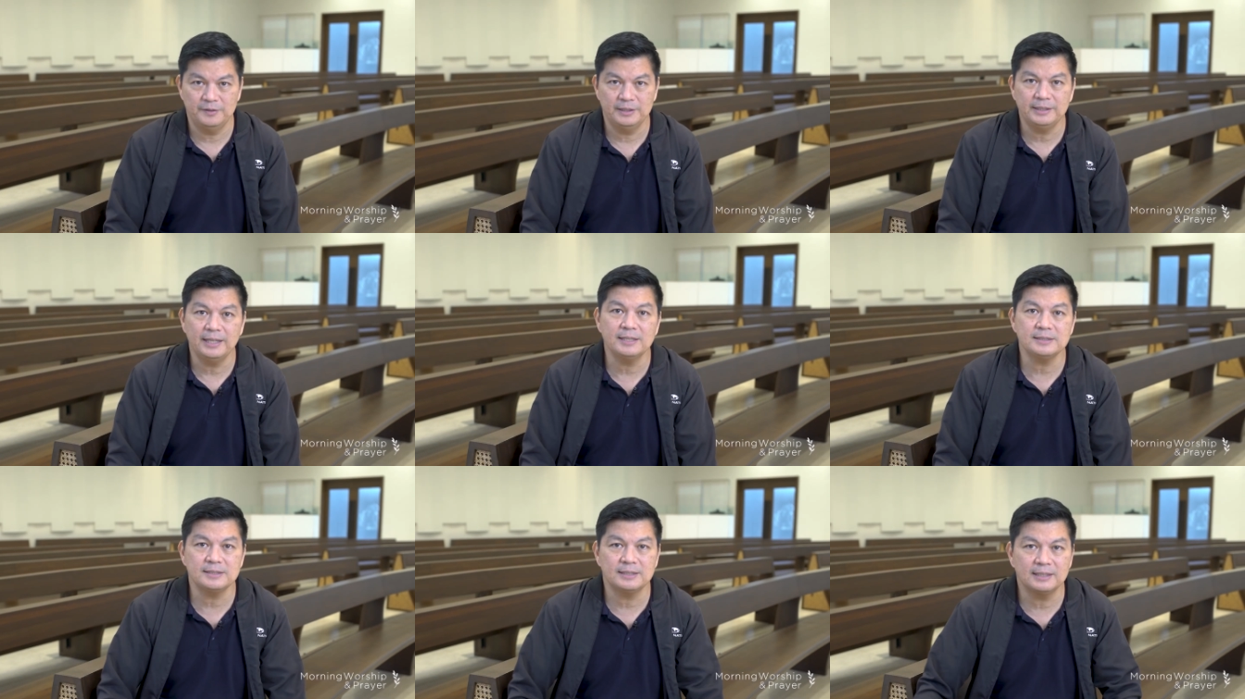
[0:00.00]
It
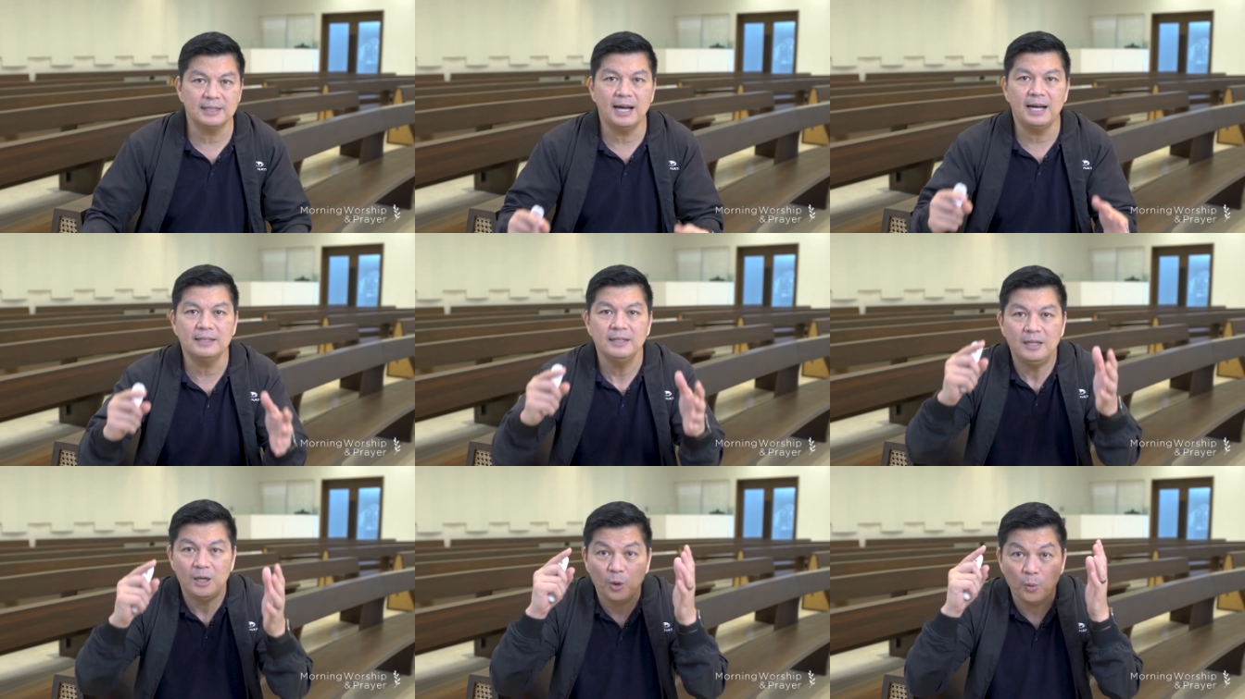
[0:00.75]
tells us that God
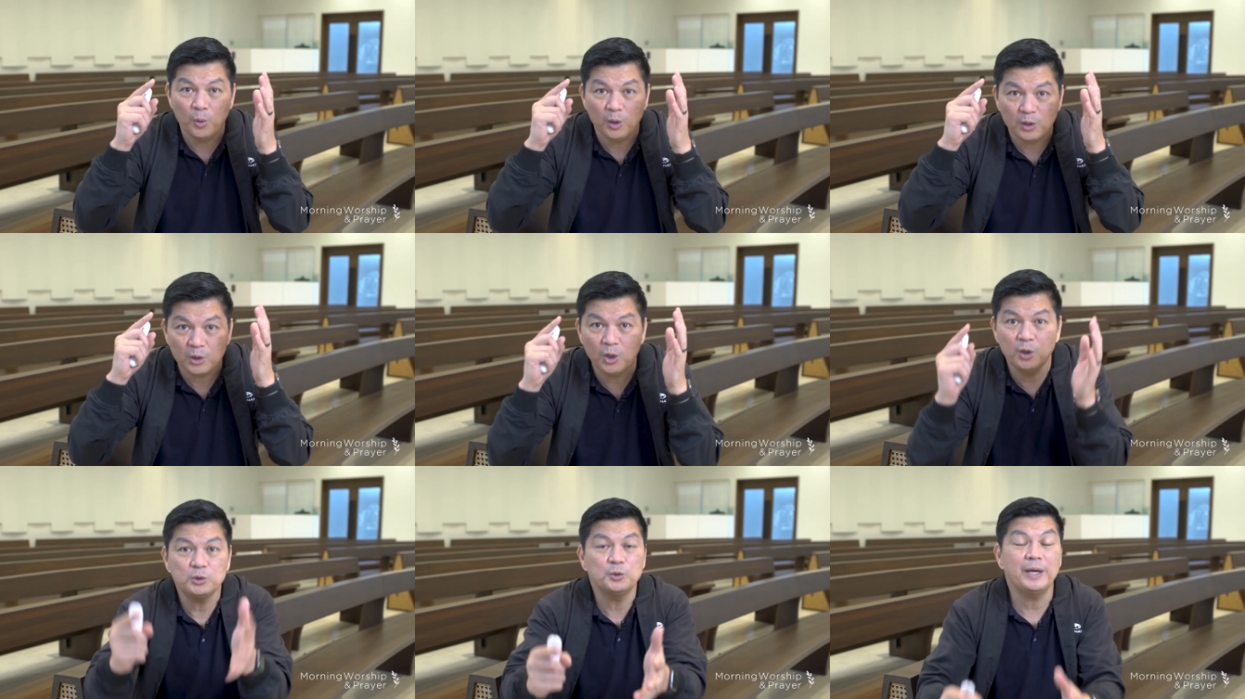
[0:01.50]
will
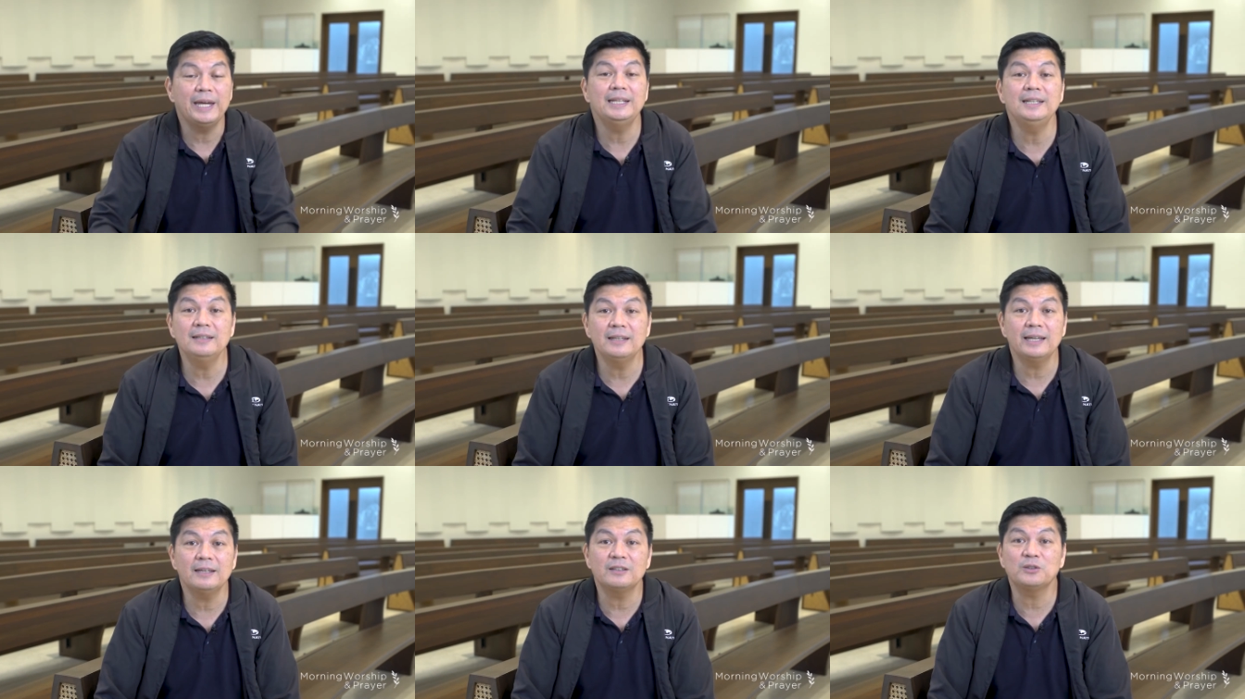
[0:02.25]
go to any
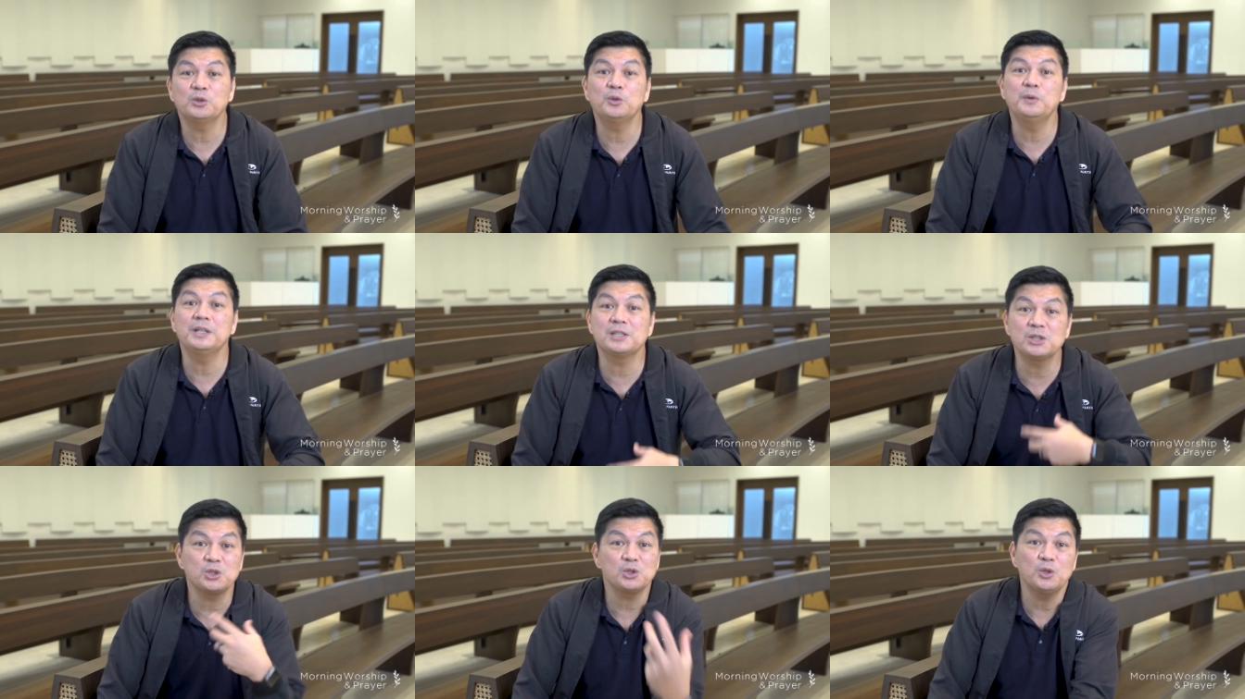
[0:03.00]
length to
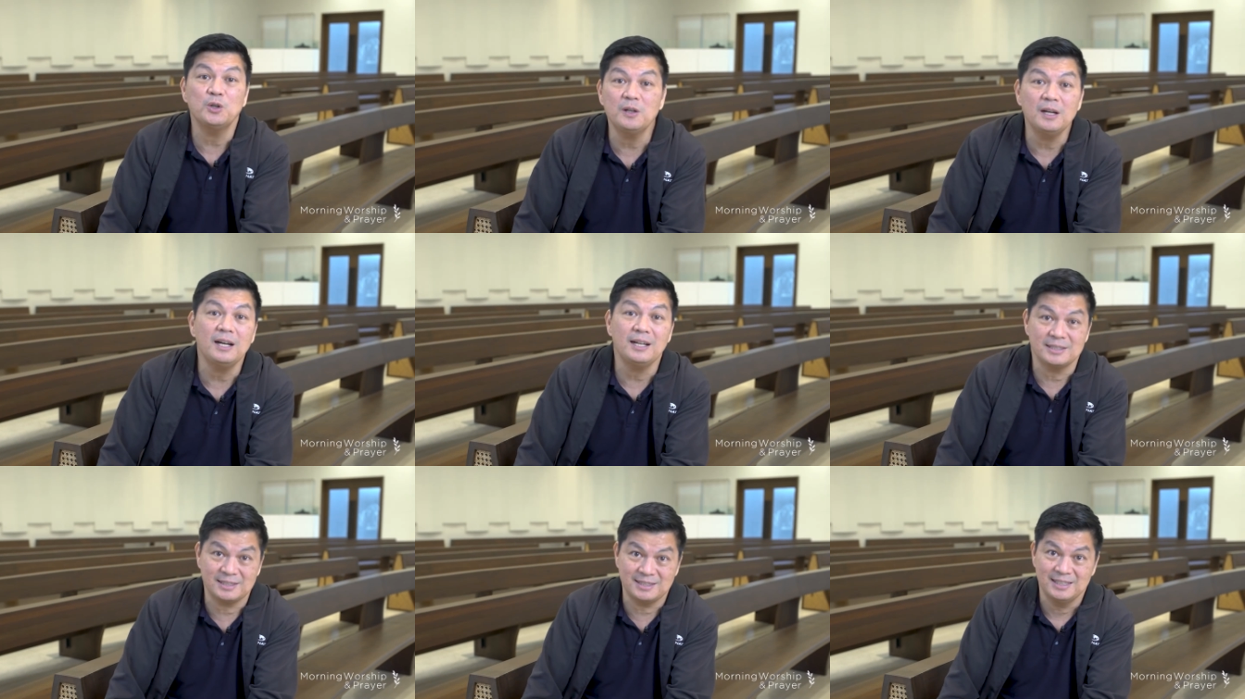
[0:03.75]
restore
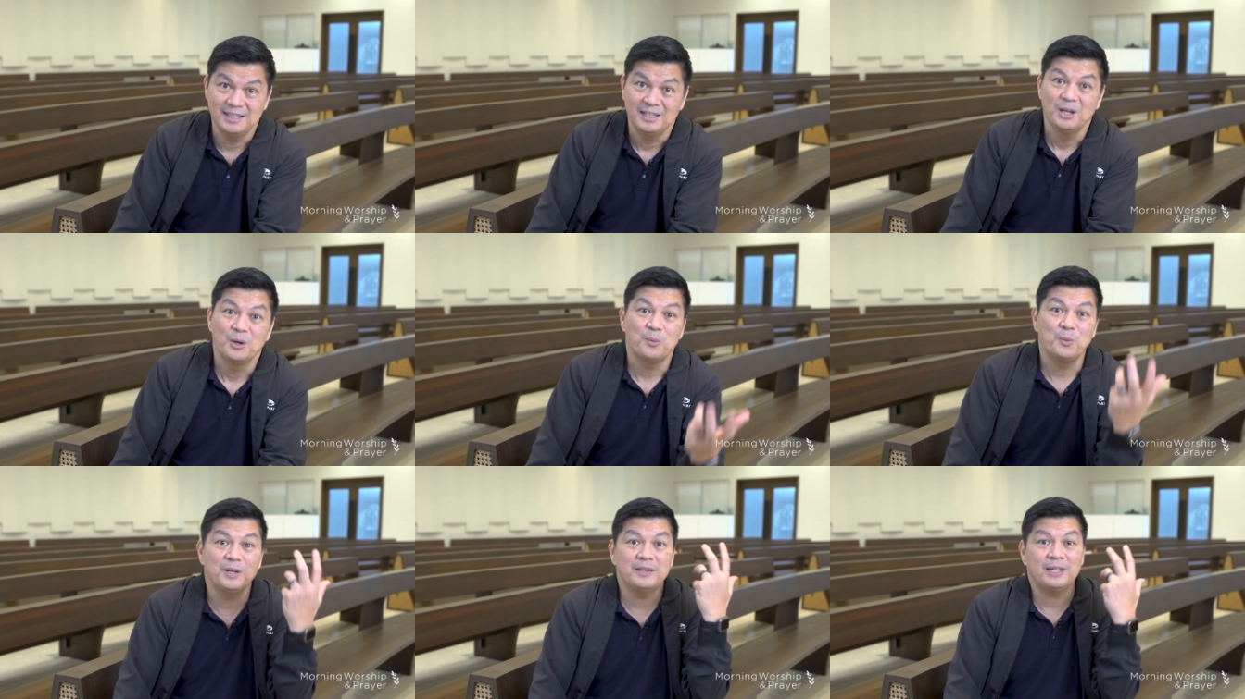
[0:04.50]
us
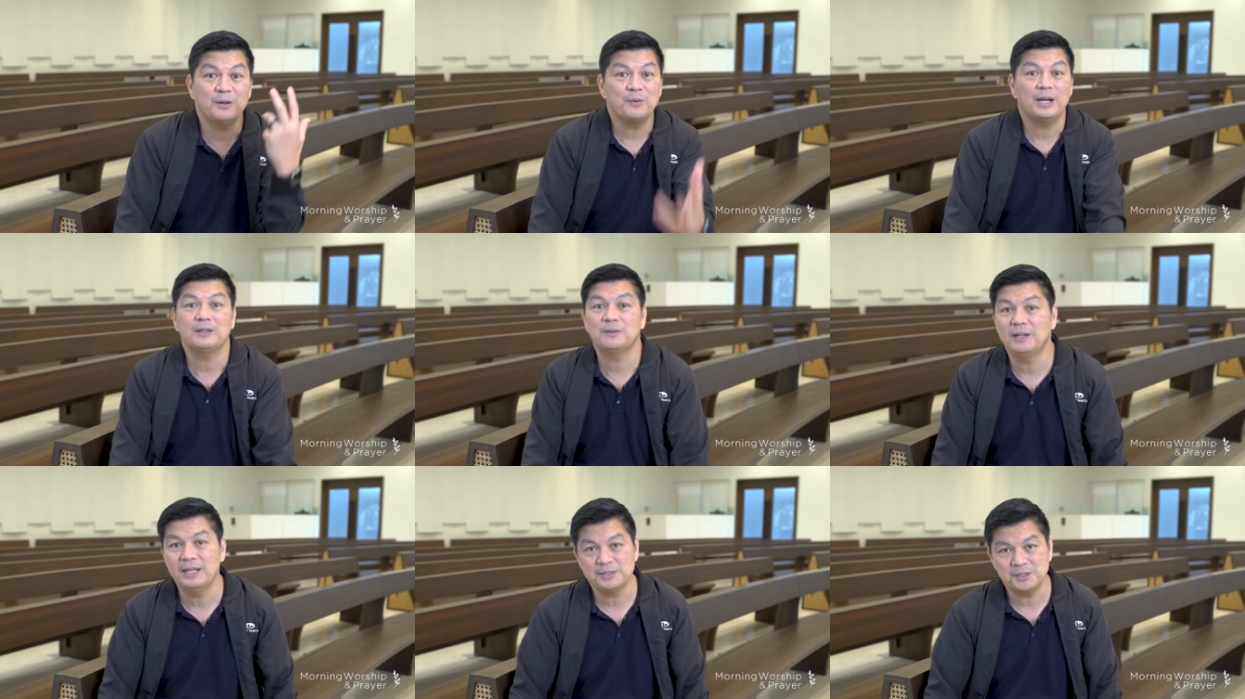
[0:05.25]
with a right
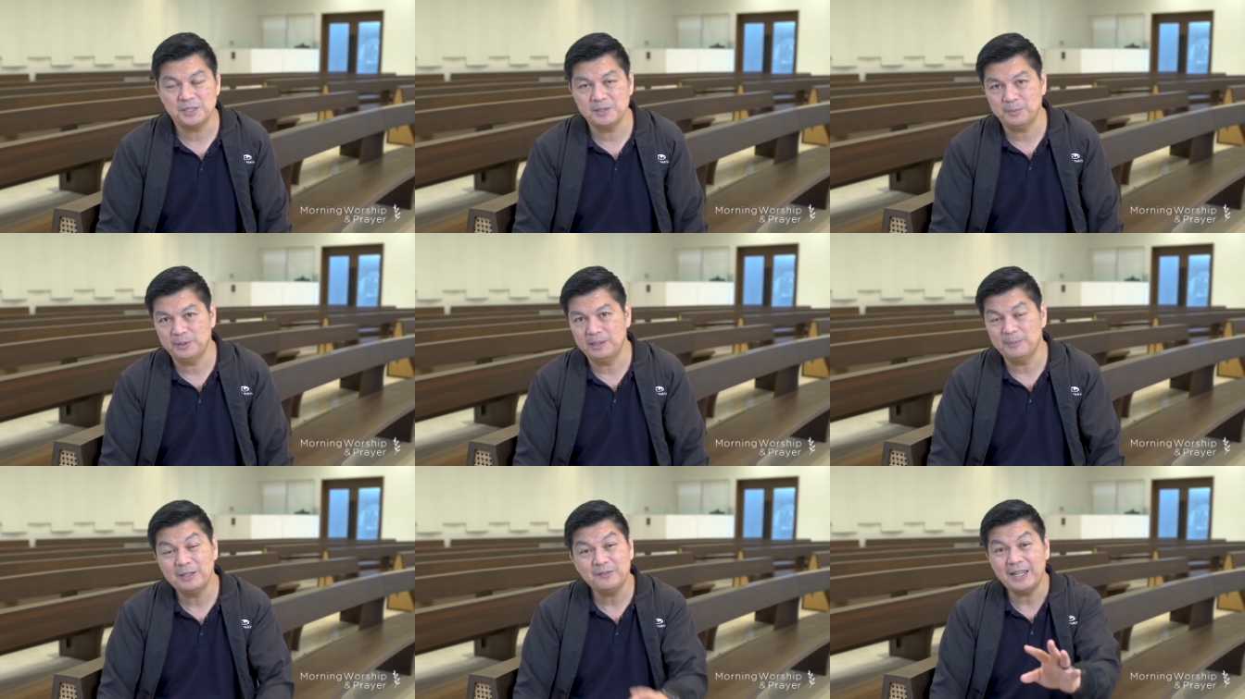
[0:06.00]
relationship with Him. And